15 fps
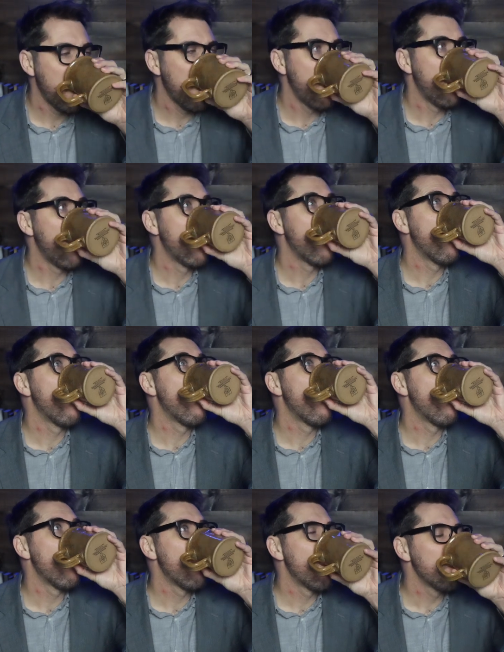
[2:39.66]

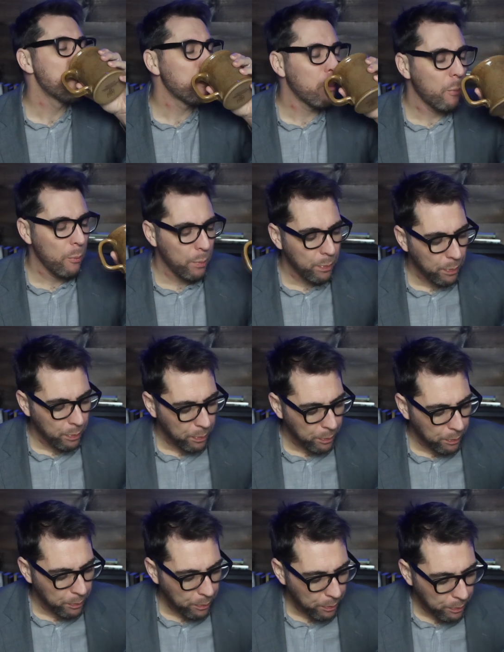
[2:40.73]

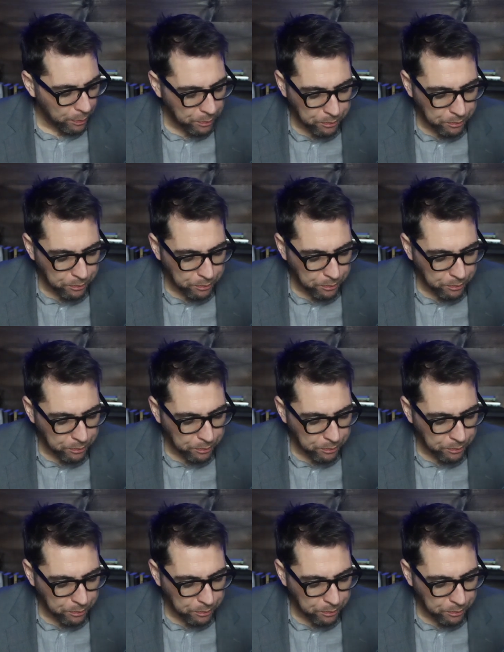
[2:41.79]
No one is speaking in this clip.